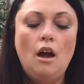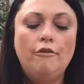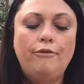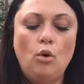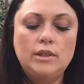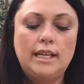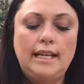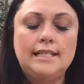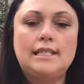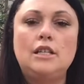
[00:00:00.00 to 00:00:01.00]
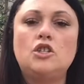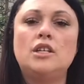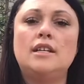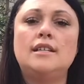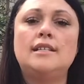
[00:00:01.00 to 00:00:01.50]
14
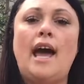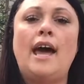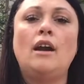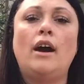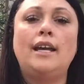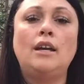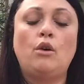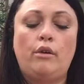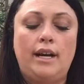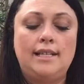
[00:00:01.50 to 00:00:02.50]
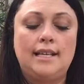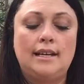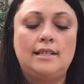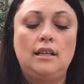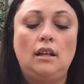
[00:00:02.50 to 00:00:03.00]
stitches and I increase
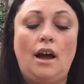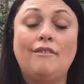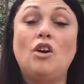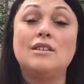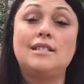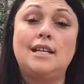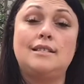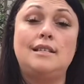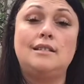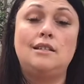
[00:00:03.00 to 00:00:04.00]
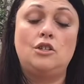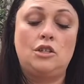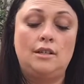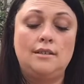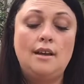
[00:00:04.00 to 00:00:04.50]
until I've got 60
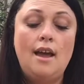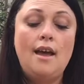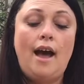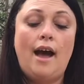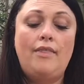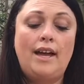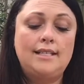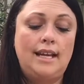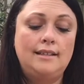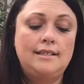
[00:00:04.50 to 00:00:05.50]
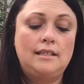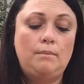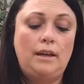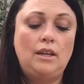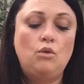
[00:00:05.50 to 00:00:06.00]
stitches. That tends to
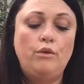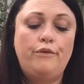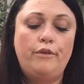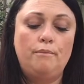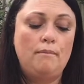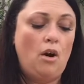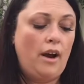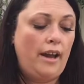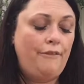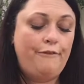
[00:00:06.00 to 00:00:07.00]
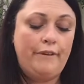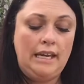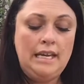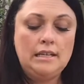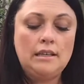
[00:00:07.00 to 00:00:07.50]
be good for my
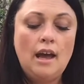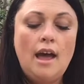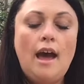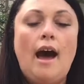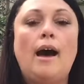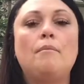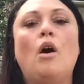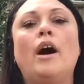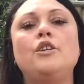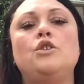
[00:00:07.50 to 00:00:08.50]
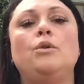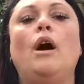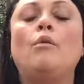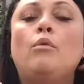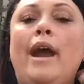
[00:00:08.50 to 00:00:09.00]
feet. I do
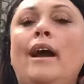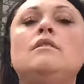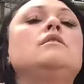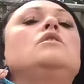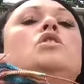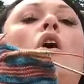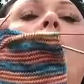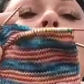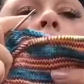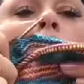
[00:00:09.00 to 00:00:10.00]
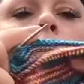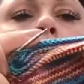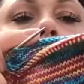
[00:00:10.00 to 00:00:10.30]
a rounded toe,